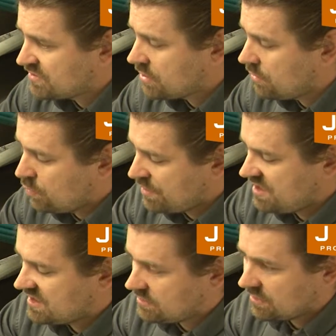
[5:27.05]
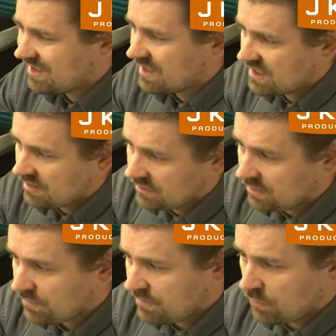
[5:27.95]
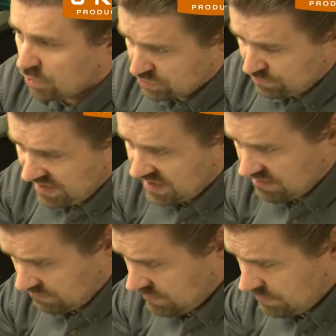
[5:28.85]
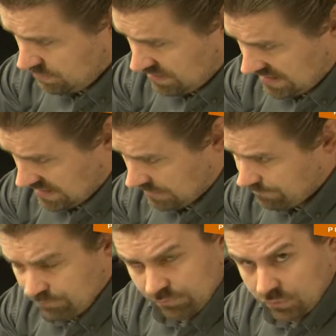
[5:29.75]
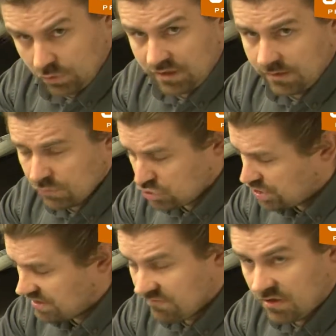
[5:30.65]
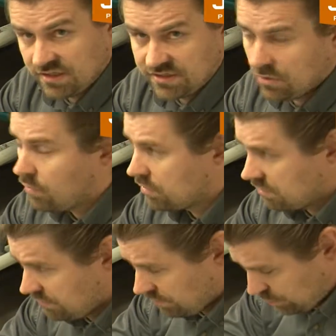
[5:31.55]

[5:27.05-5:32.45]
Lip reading: So with this you can get a little bit more speed to the pulling and pushing device or to the